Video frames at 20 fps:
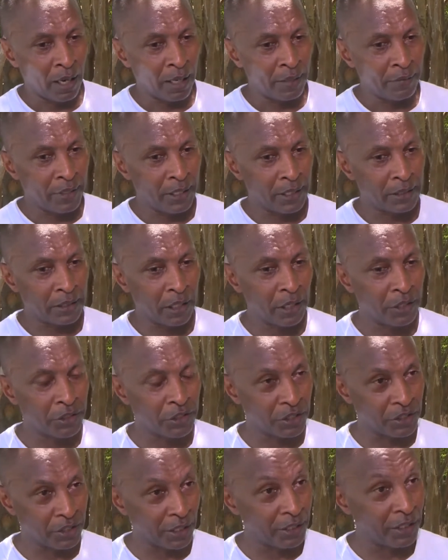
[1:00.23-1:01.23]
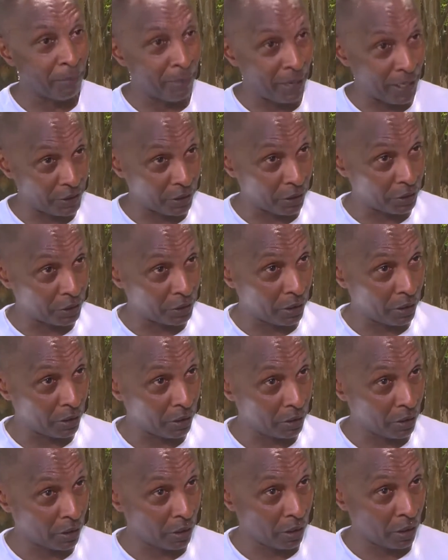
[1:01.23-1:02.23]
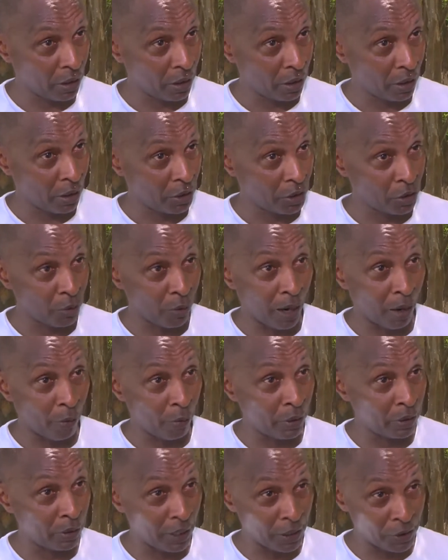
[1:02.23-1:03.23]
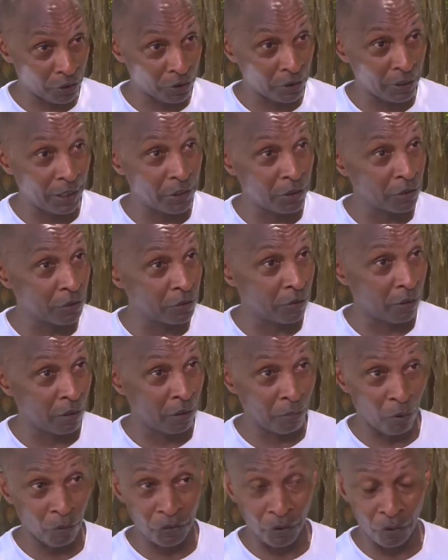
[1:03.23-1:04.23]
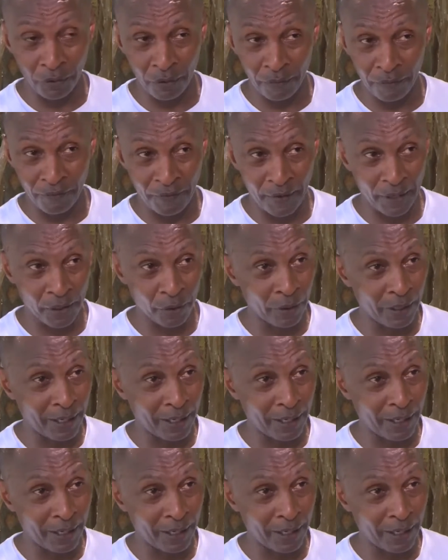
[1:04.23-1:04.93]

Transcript: This should send a message to our legislators, both on the federal